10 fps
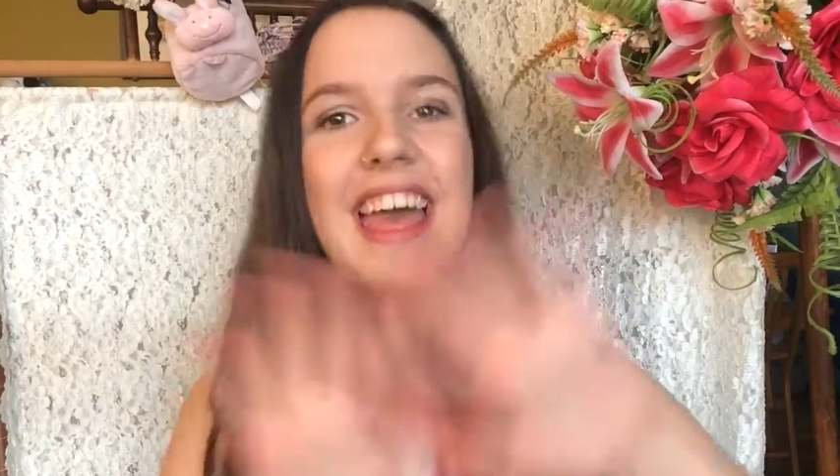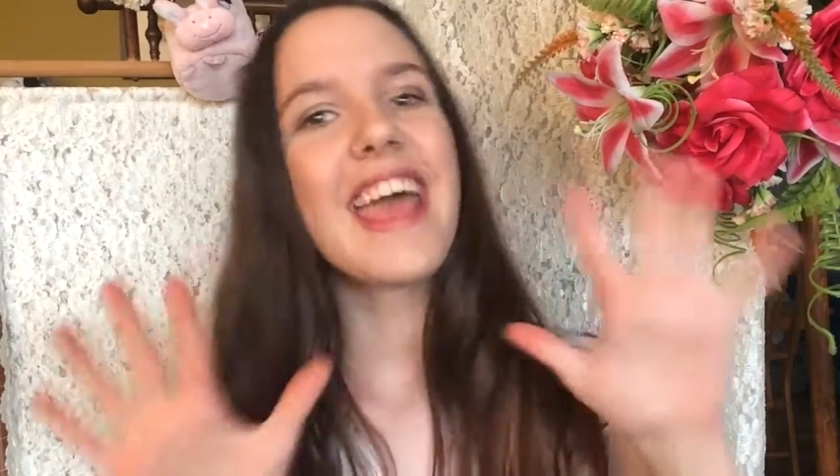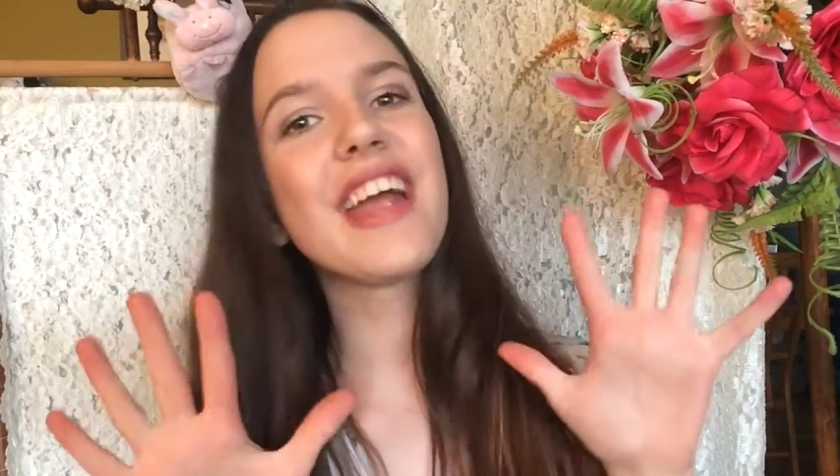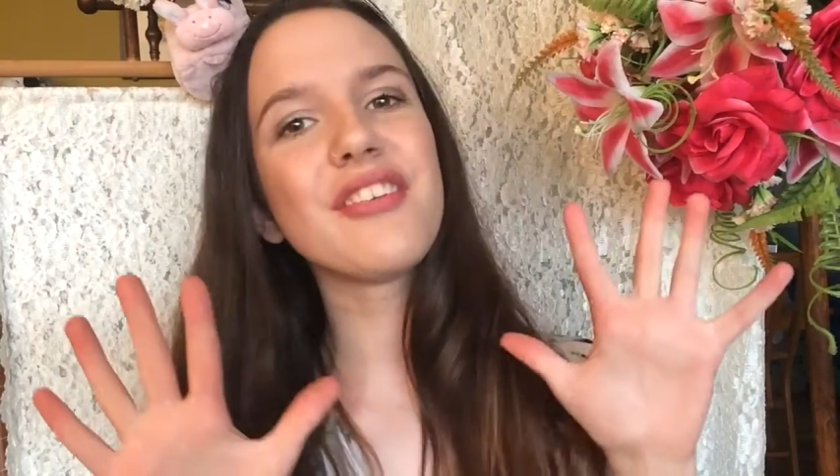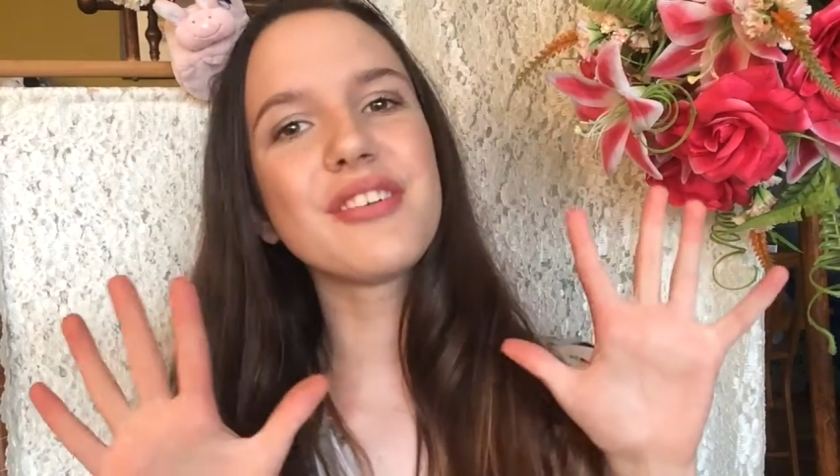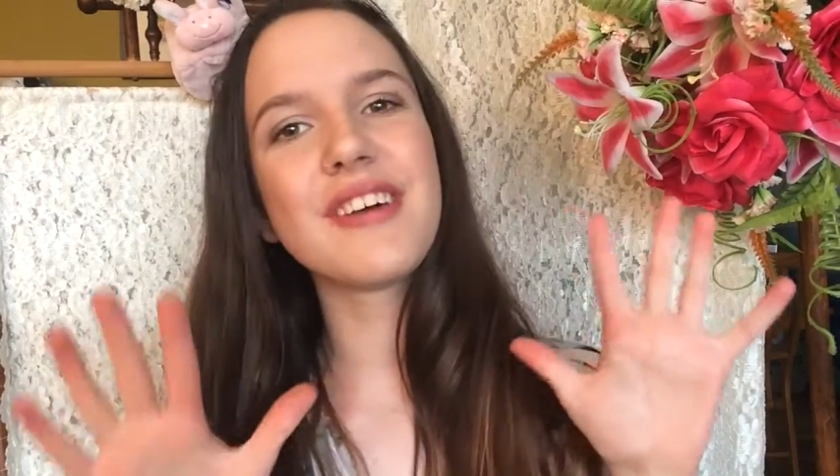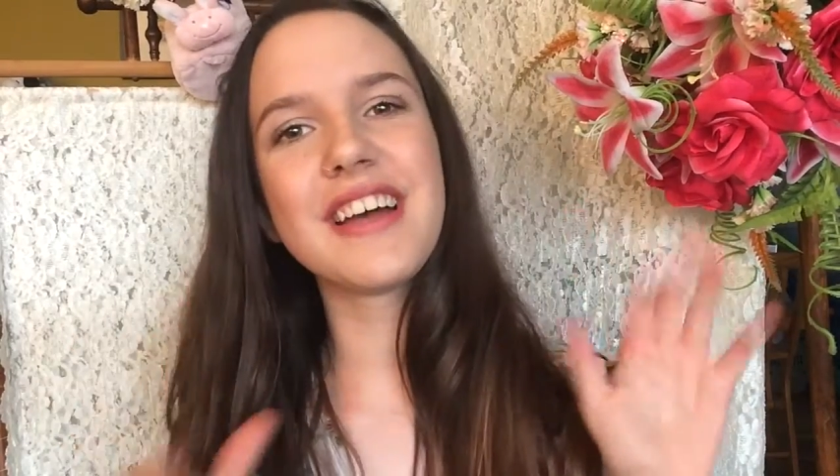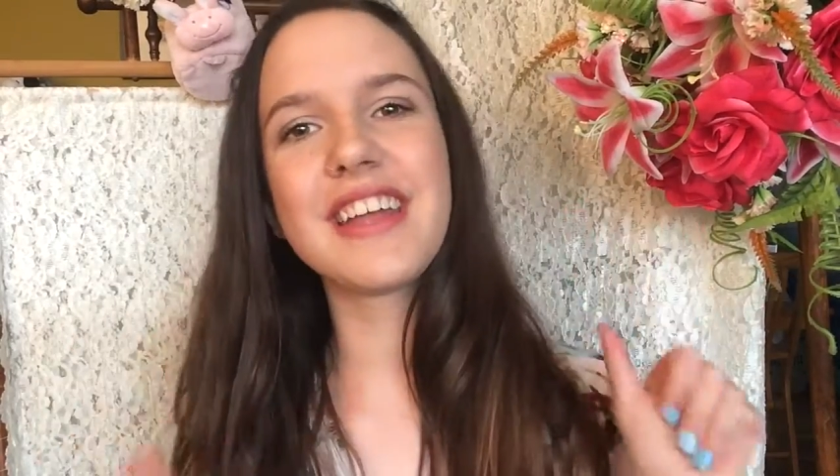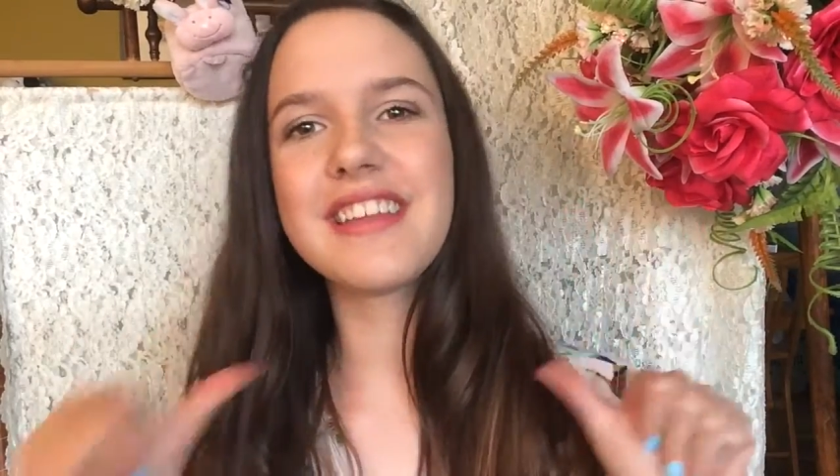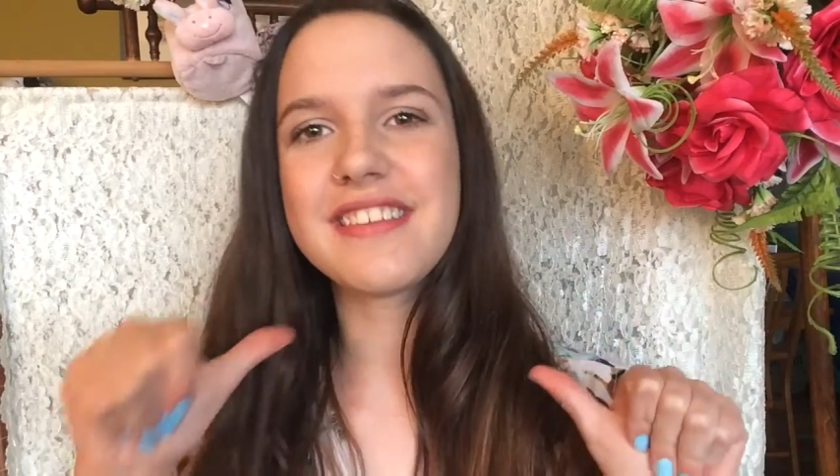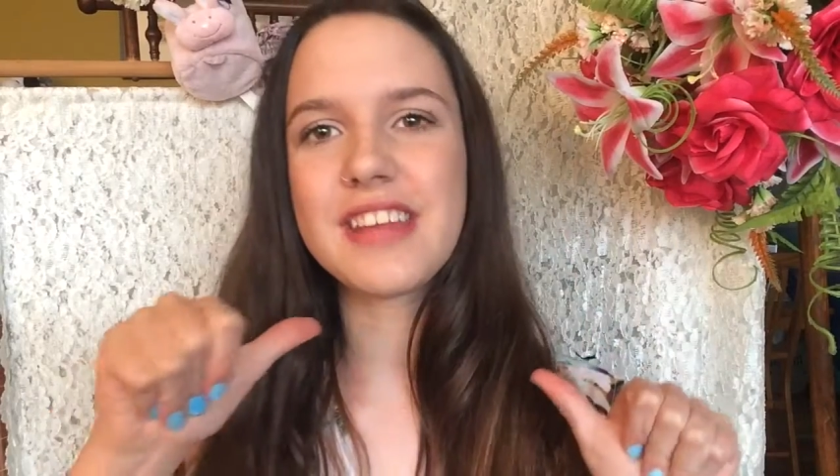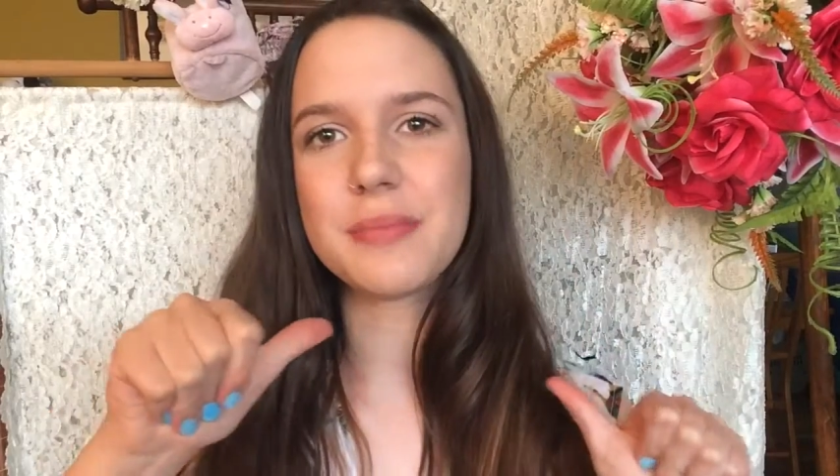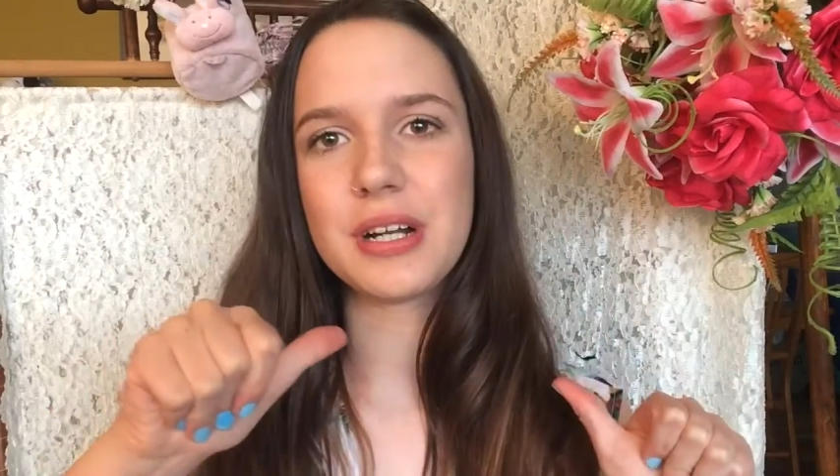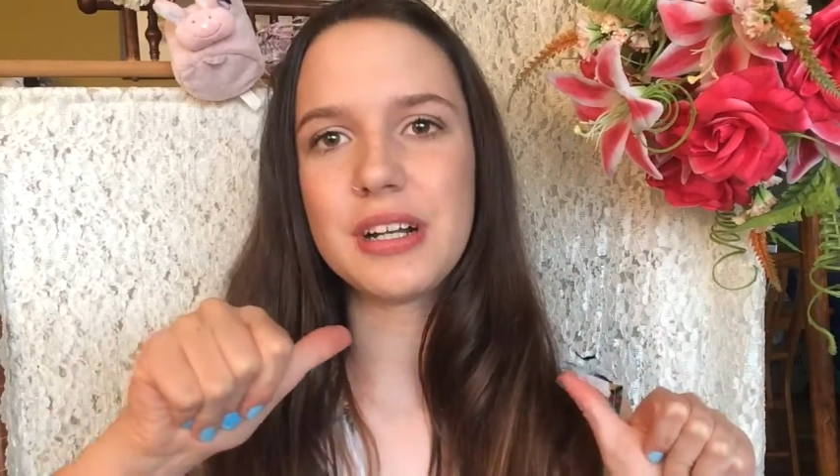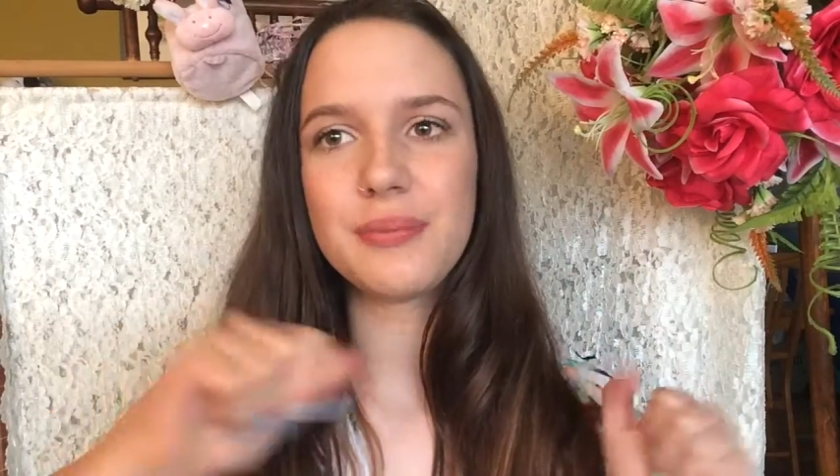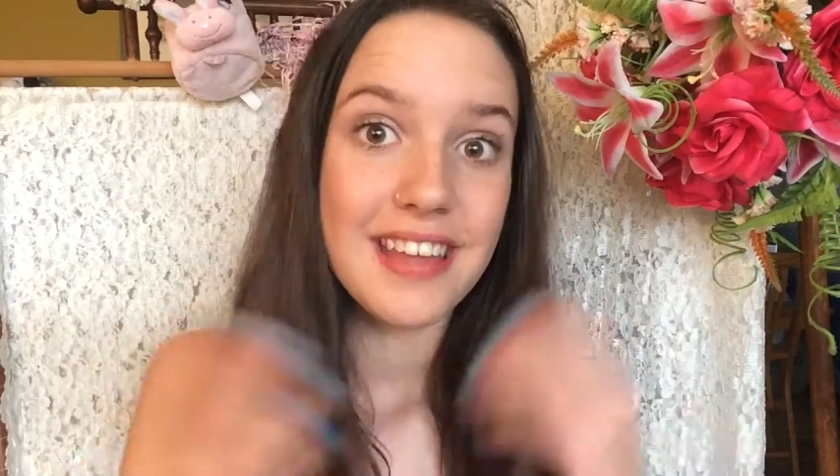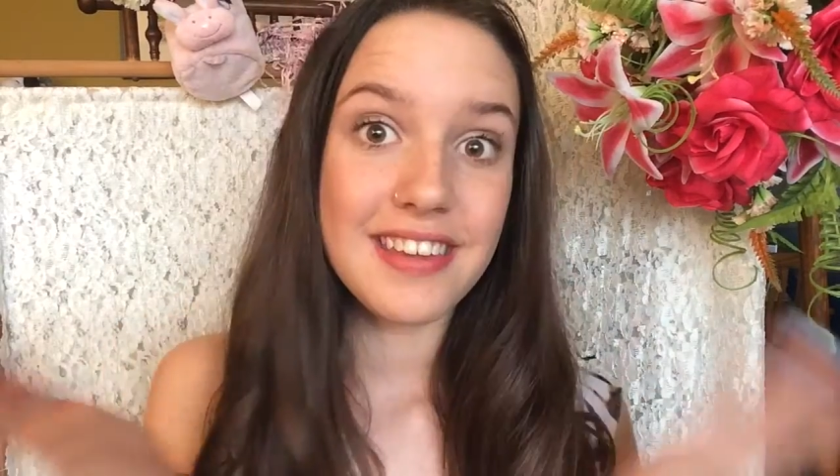Hey everyone, it's Summer.